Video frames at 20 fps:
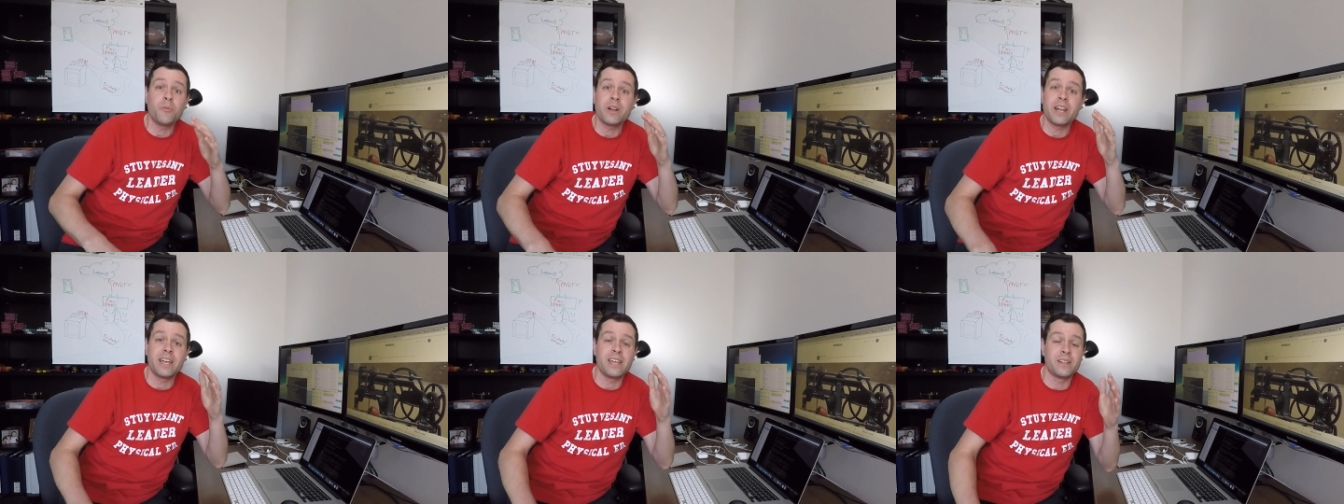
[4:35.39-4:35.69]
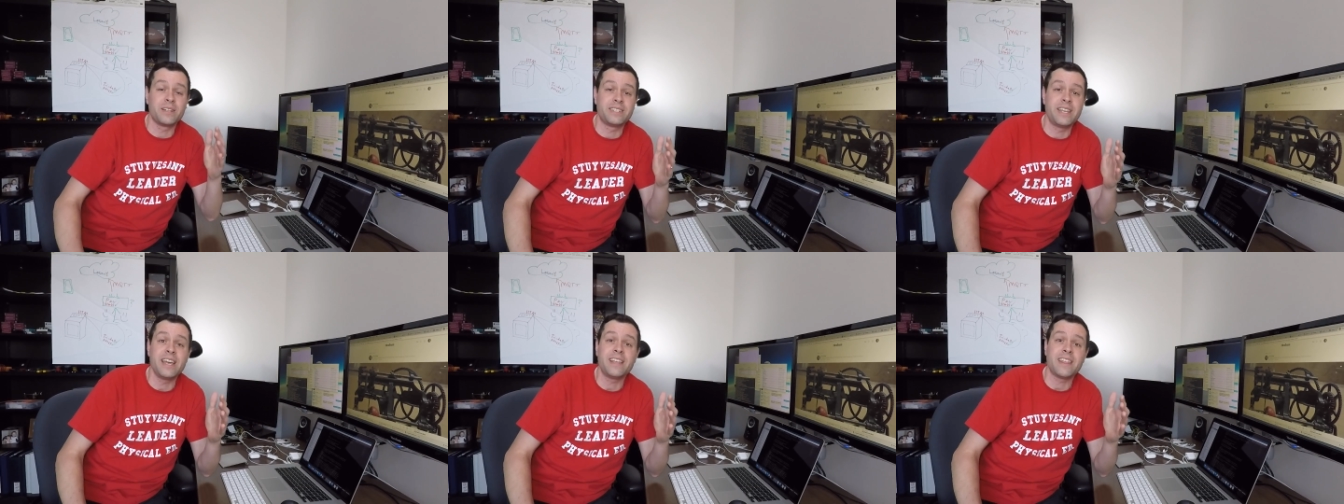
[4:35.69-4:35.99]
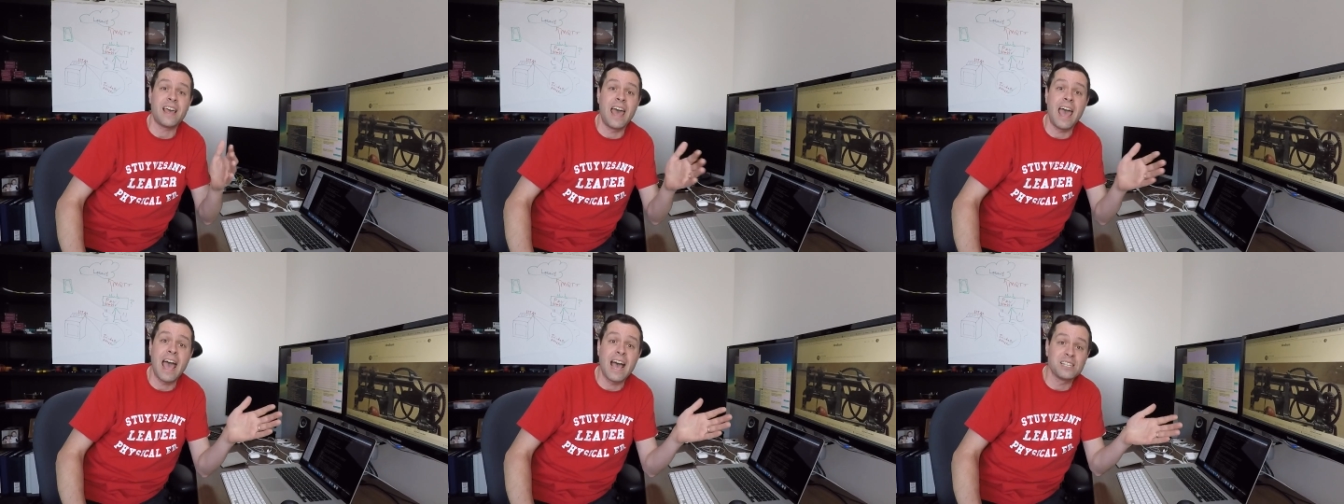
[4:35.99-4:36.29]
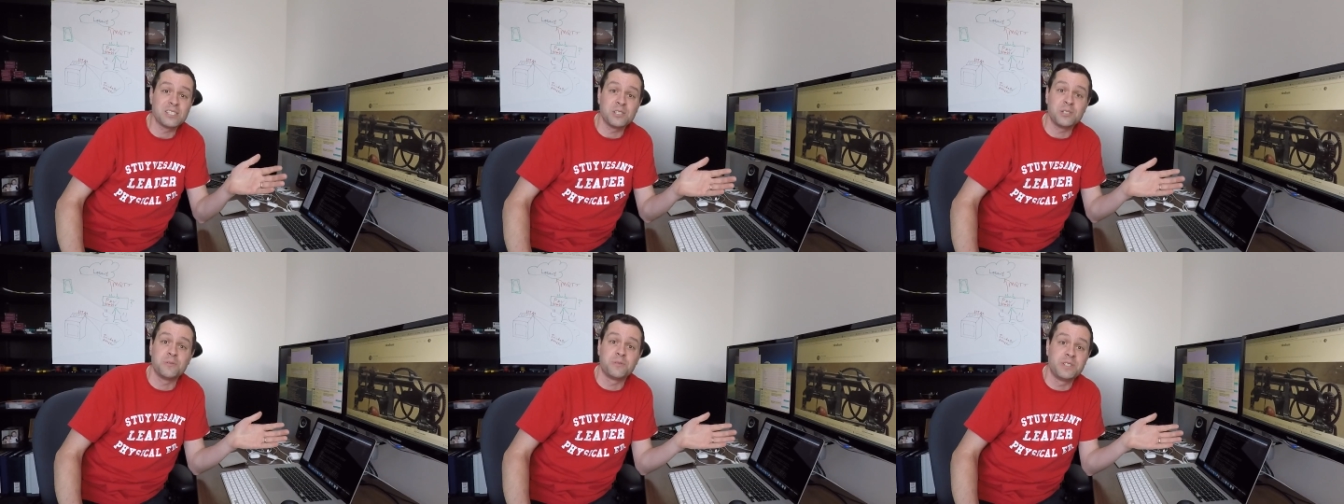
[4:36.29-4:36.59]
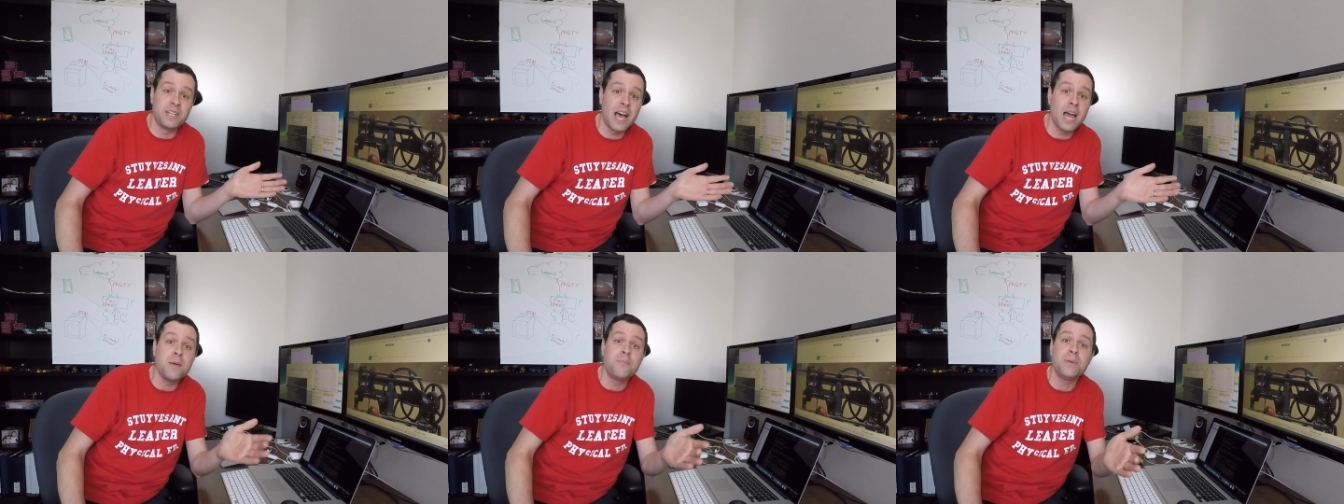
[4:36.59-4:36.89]
want to take the hassle of
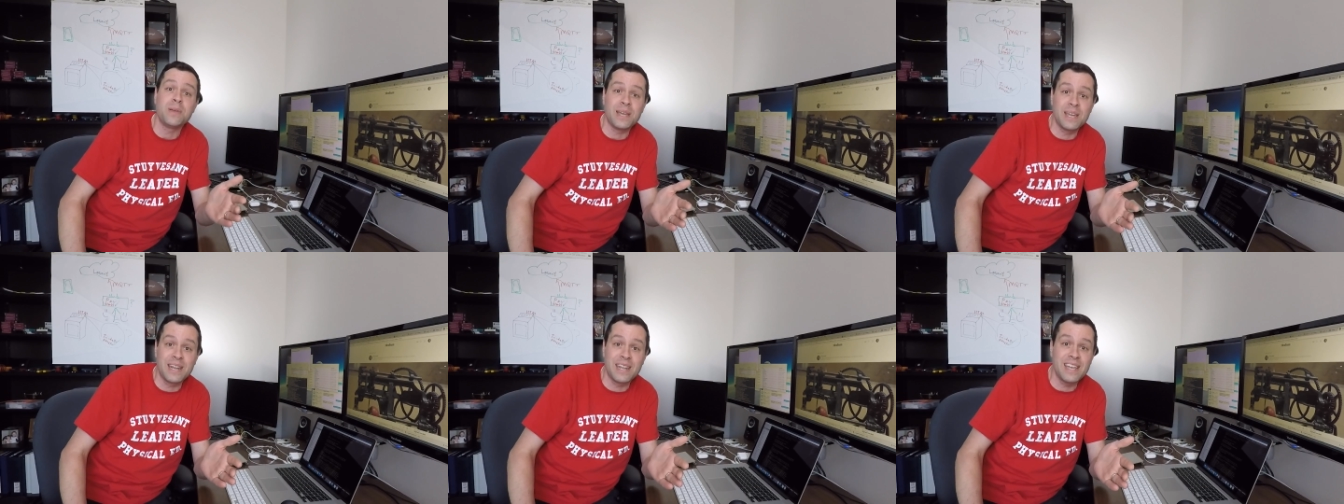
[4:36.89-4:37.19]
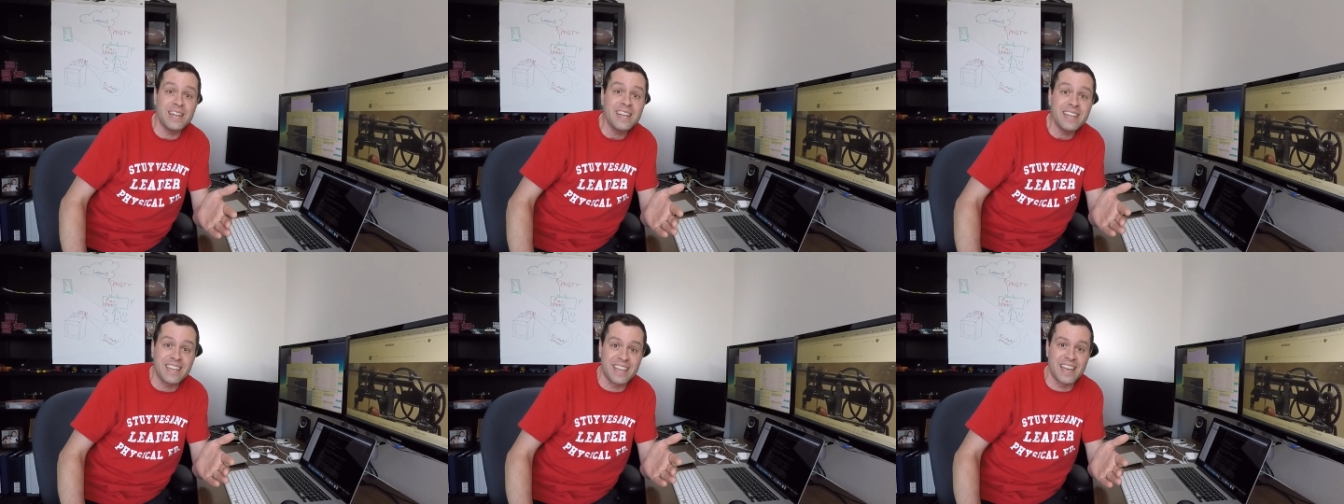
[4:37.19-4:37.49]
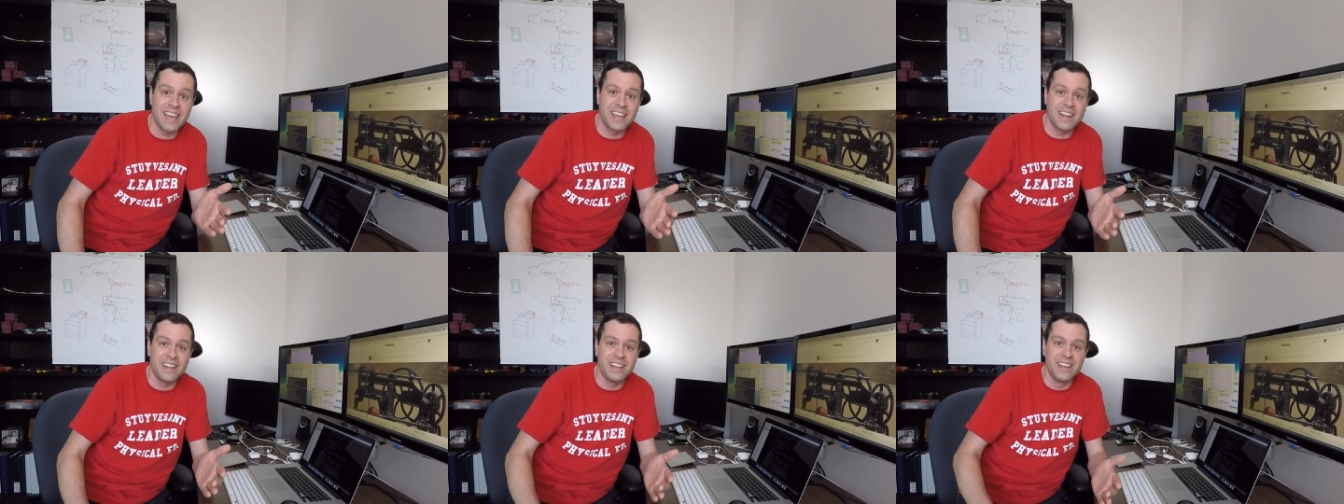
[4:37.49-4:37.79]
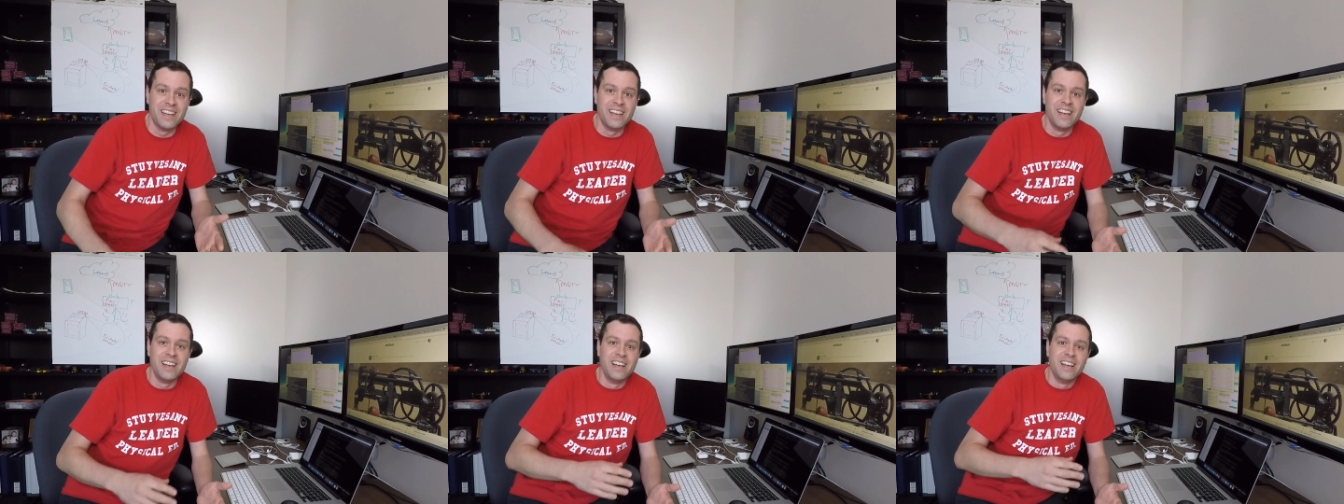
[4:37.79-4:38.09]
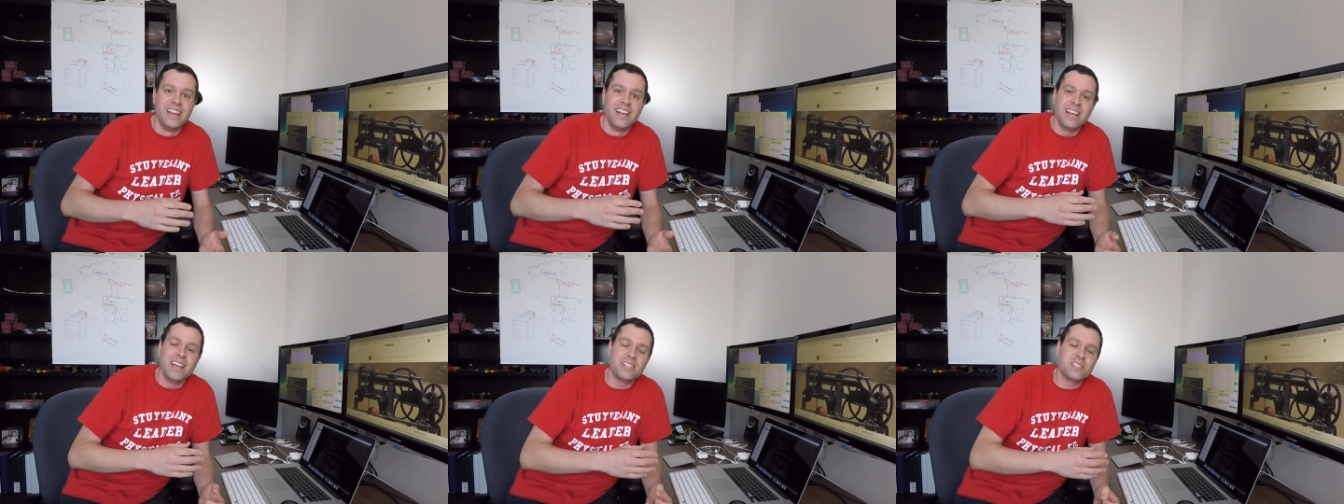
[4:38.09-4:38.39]
typing it in again.
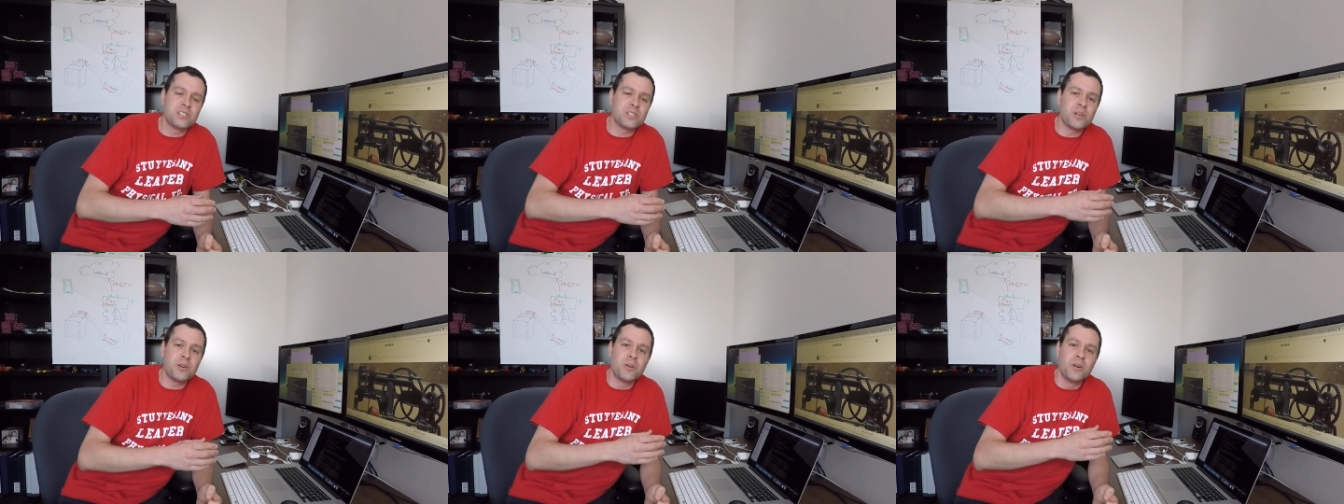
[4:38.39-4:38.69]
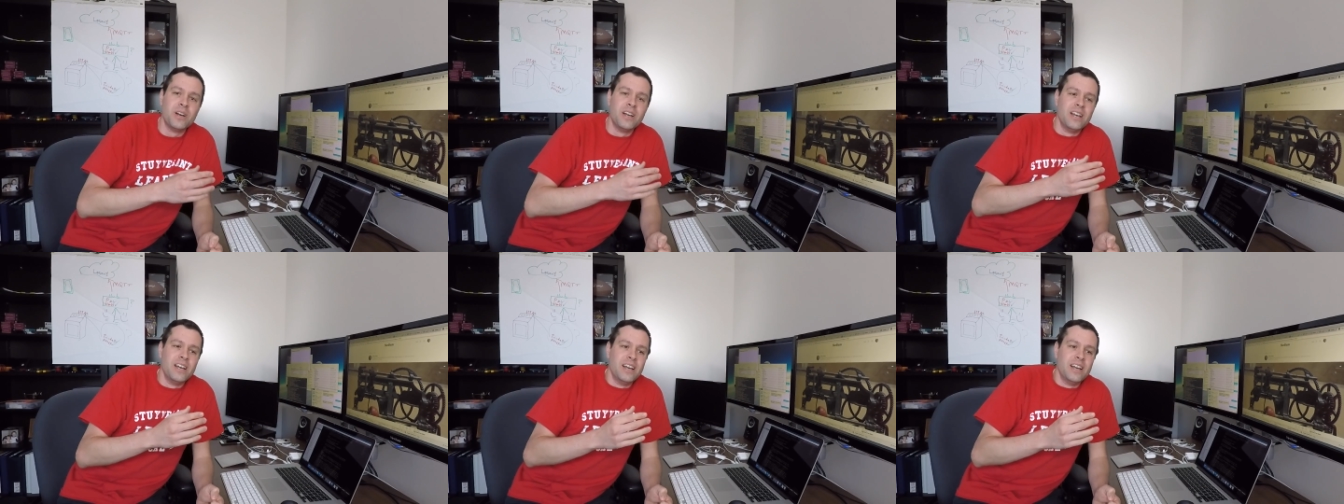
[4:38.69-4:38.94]
And so